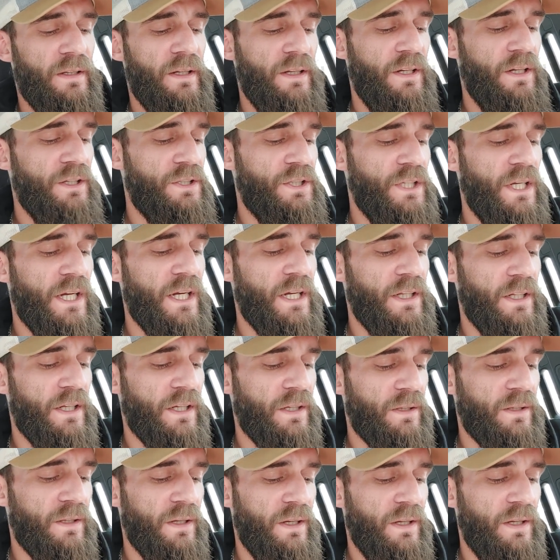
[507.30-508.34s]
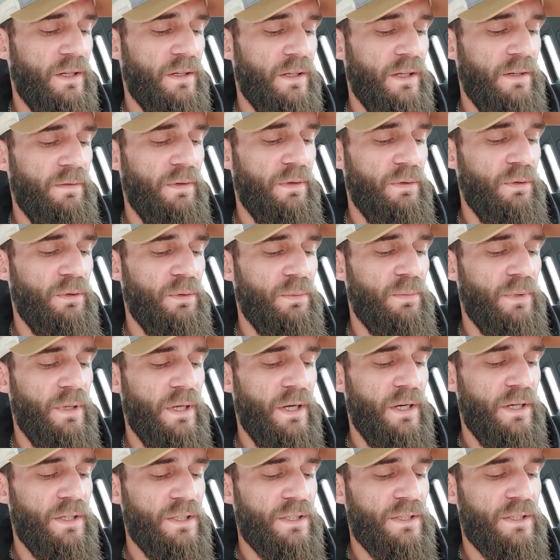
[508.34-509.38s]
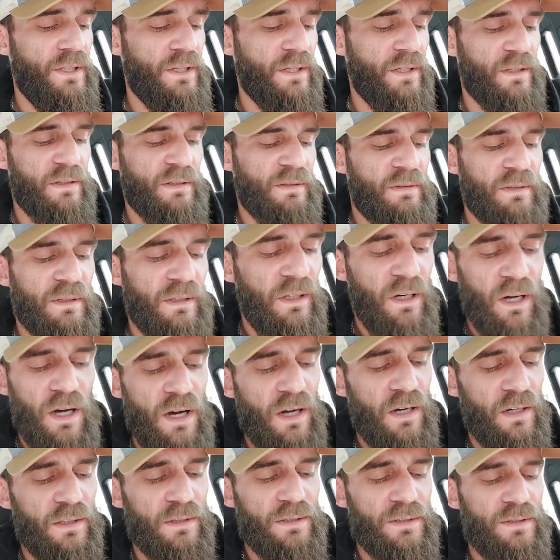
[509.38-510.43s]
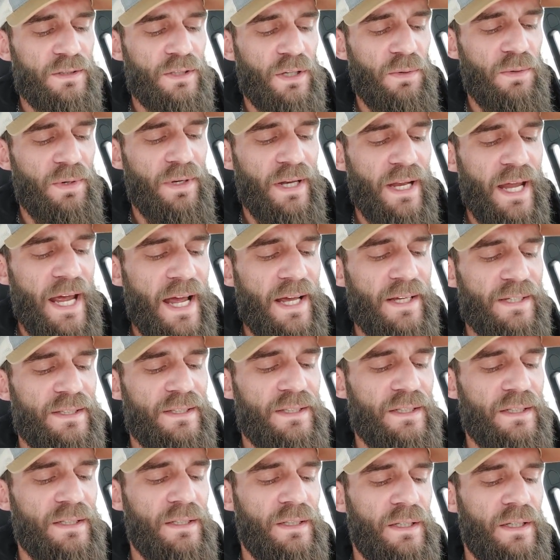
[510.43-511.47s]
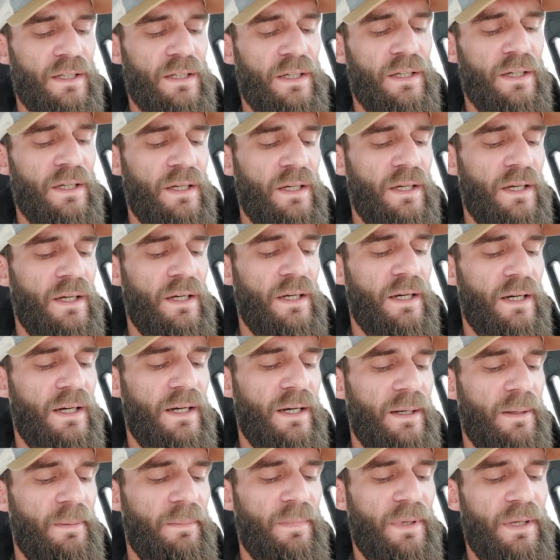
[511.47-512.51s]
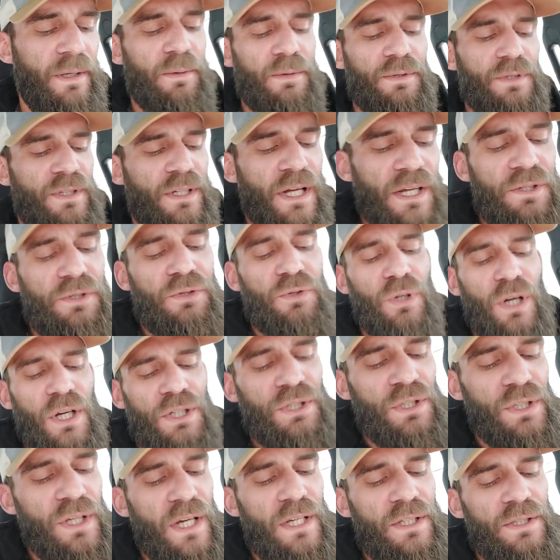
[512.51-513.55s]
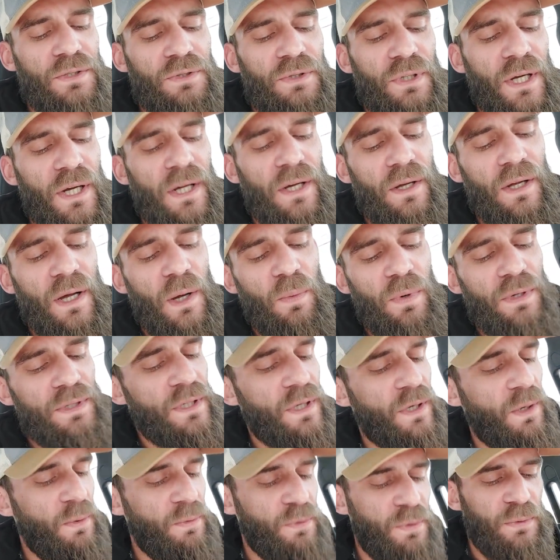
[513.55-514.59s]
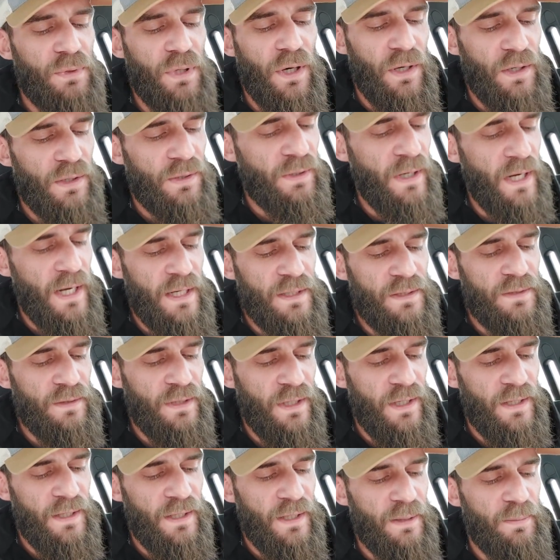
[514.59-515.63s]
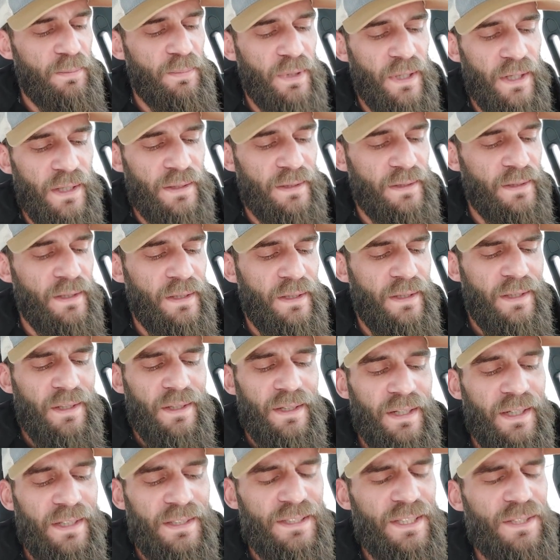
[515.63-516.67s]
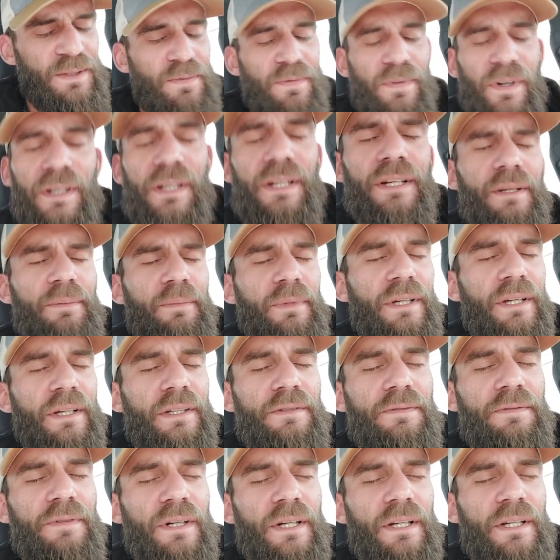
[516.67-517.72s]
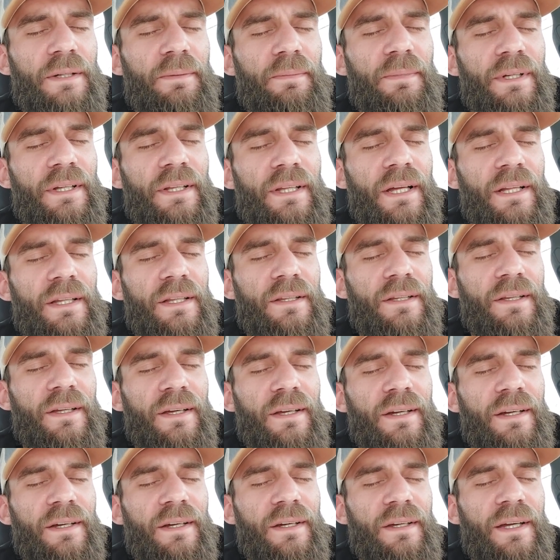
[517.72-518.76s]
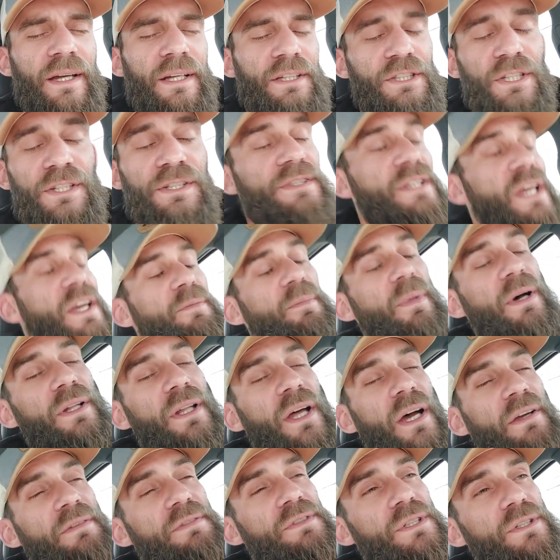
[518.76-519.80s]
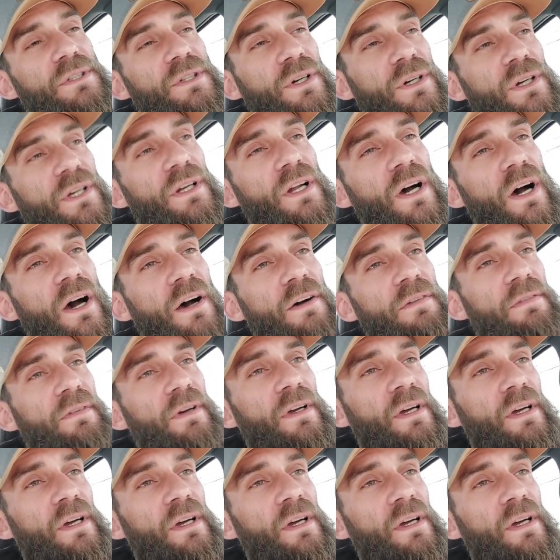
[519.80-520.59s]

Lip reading: jig in the living room there, just to, oh, so nasty. And it was a nice crusher dust trail. I wasn't going through tall grass or anything, but it's just funny to me. It's funny to me that and she saved my life. She took it off,